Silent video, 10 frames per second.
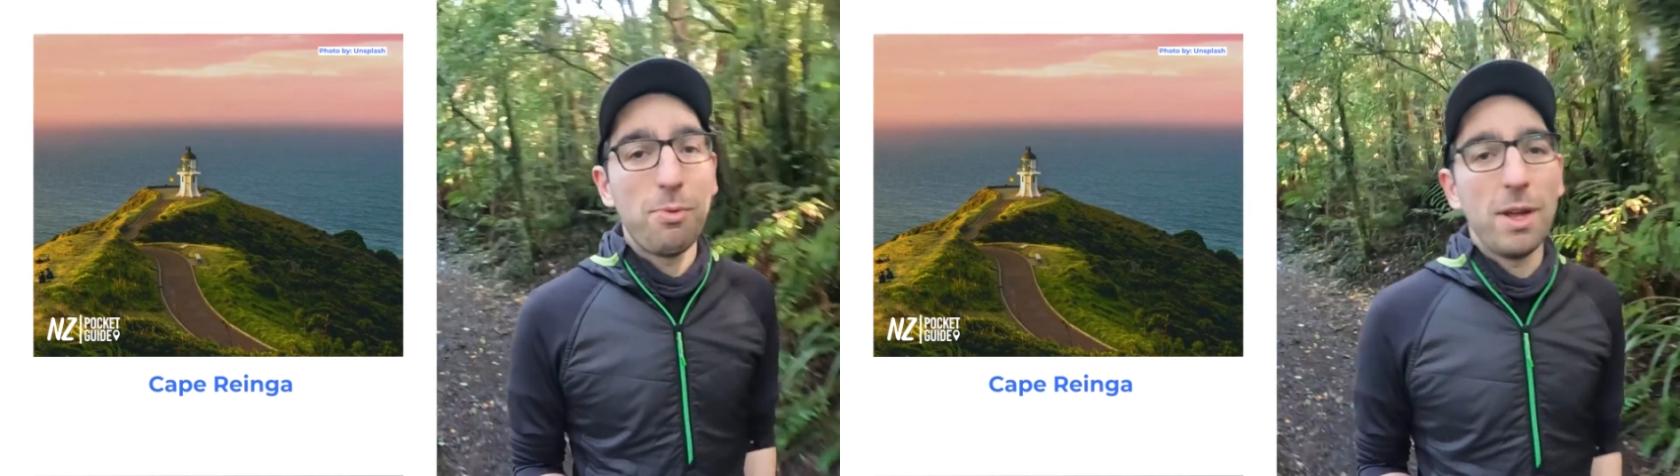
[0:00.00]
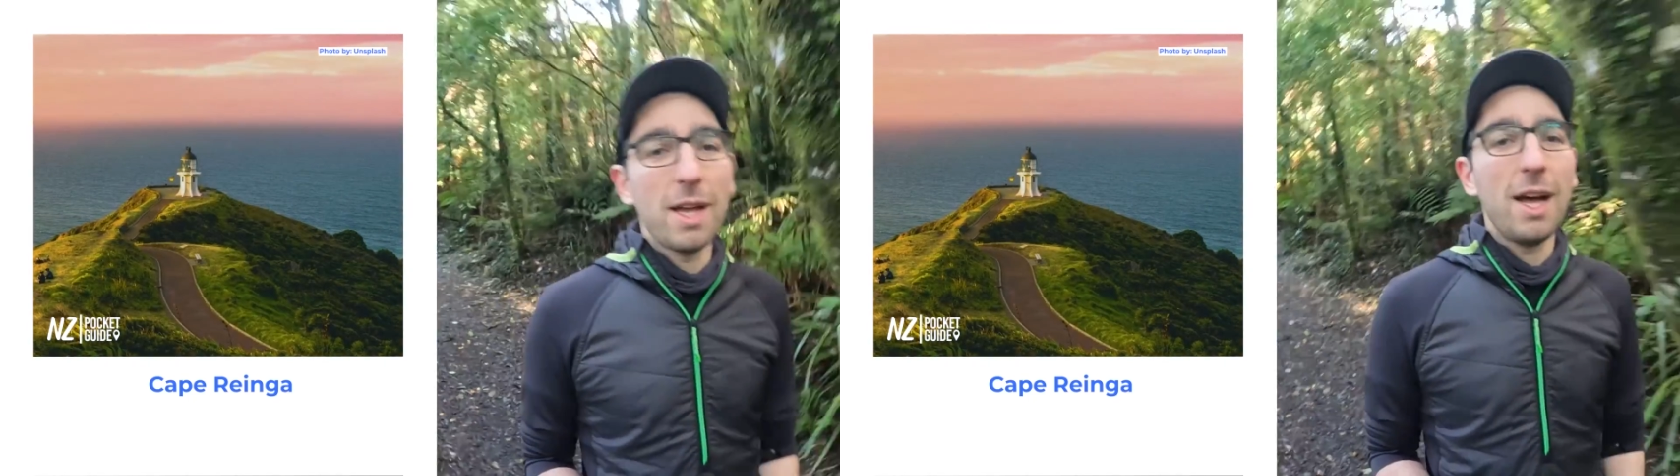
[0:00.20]

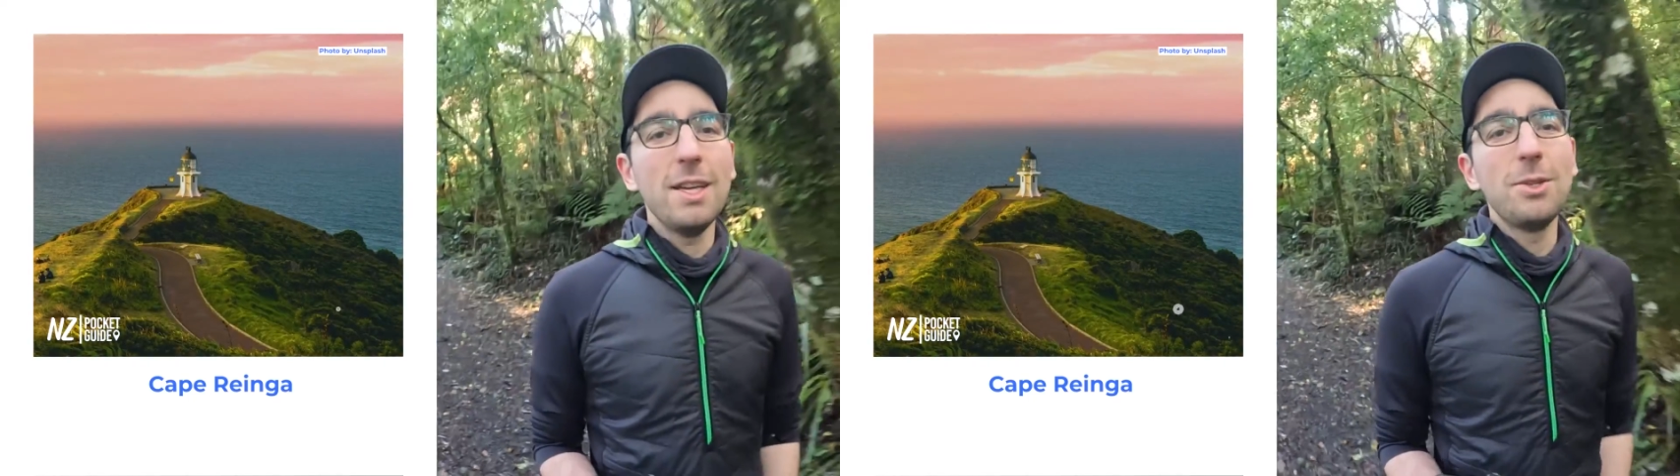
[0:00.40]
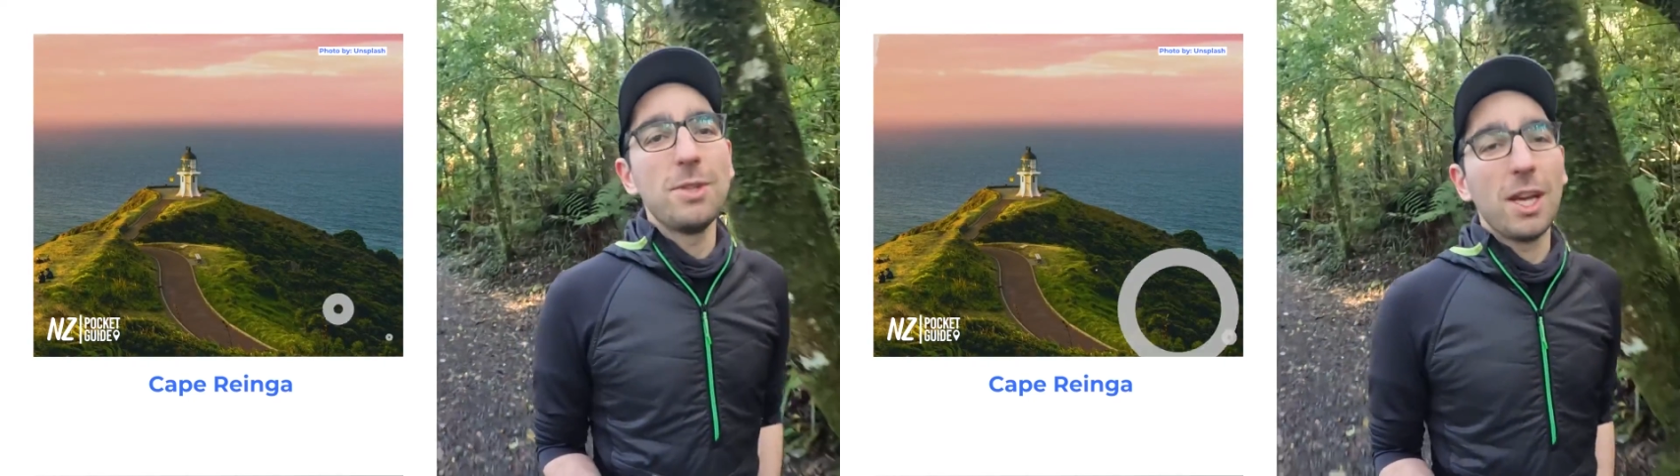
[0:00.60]
Reinga
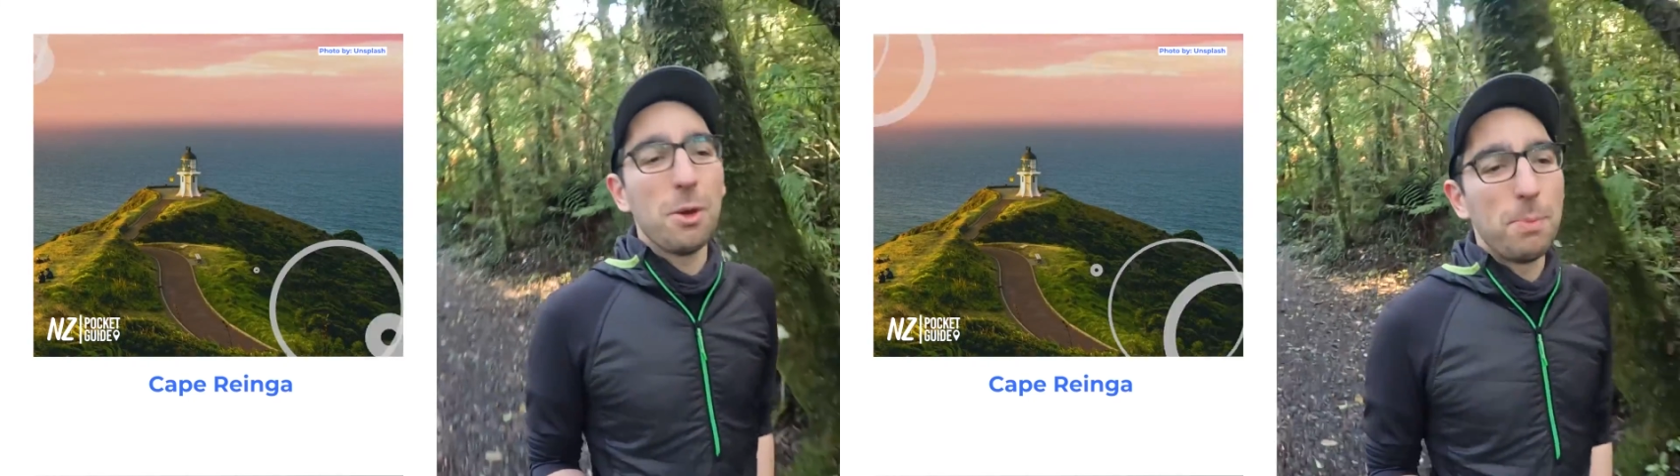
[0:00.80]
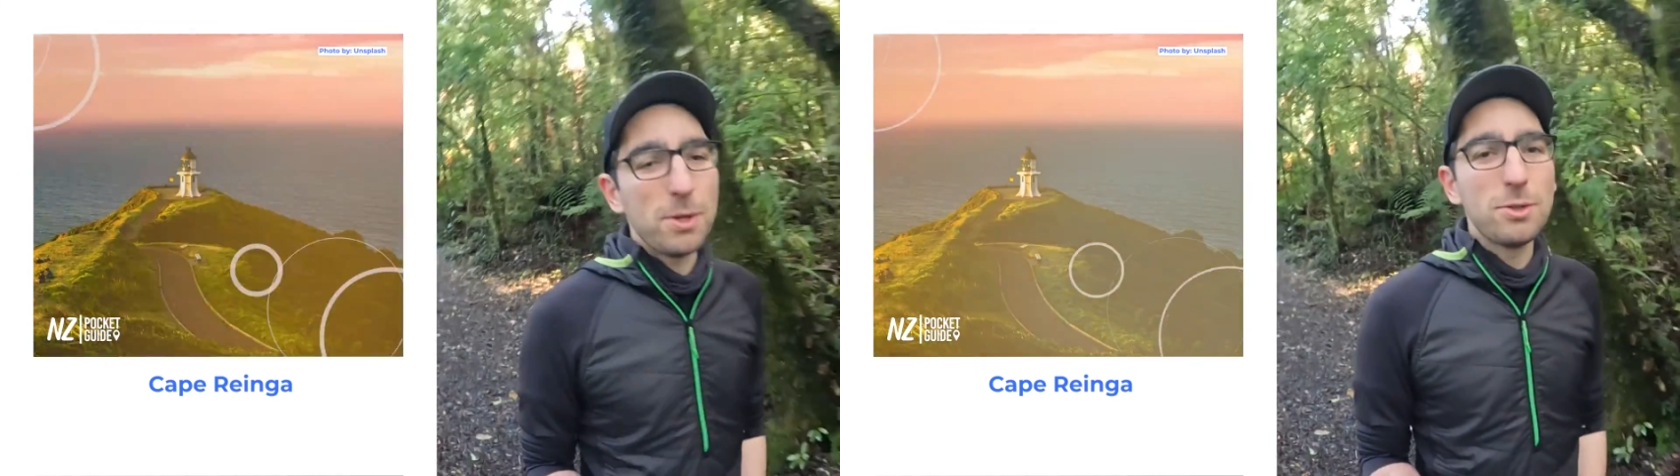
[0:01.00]
is to take a
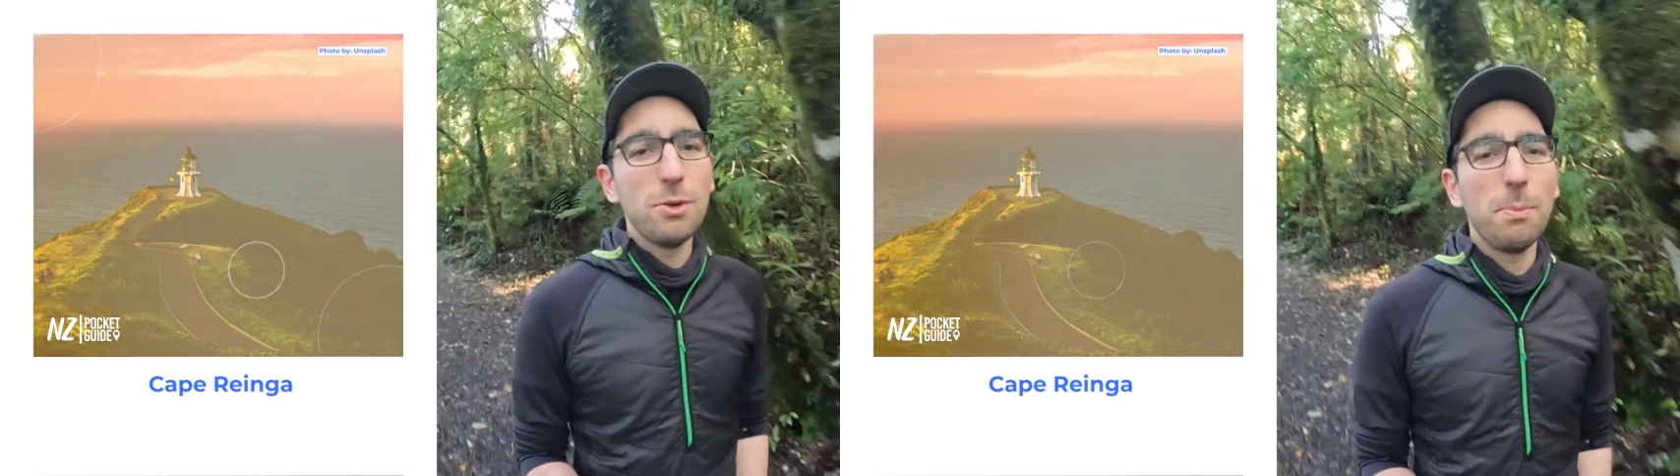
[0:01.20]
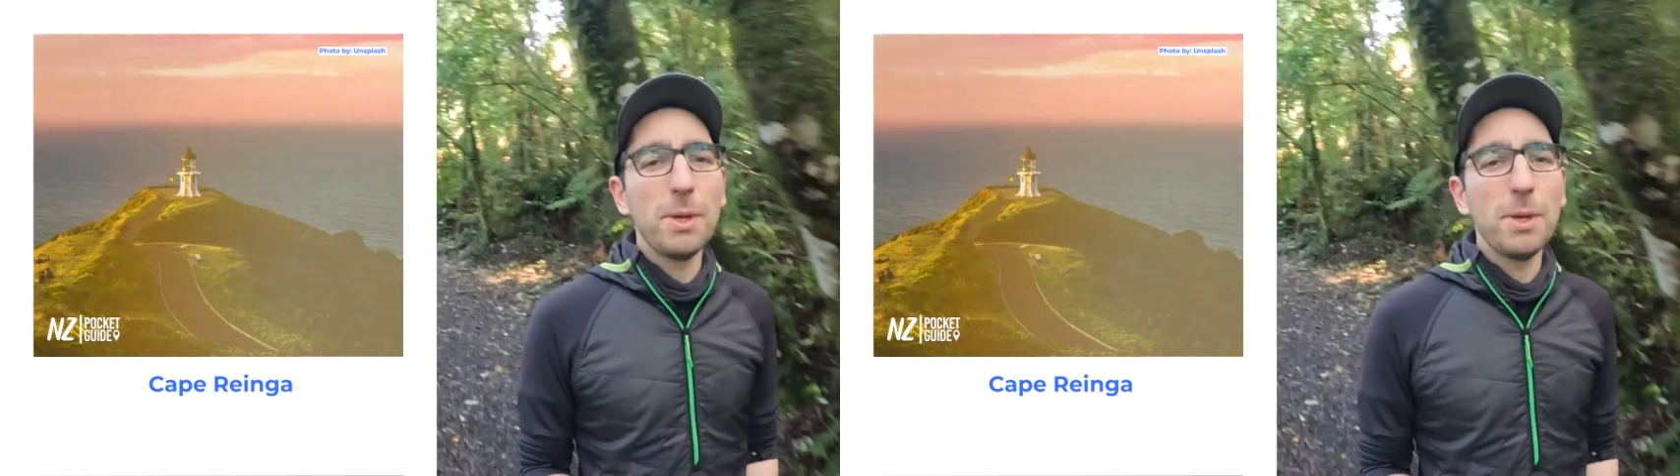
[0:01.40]
bus tour,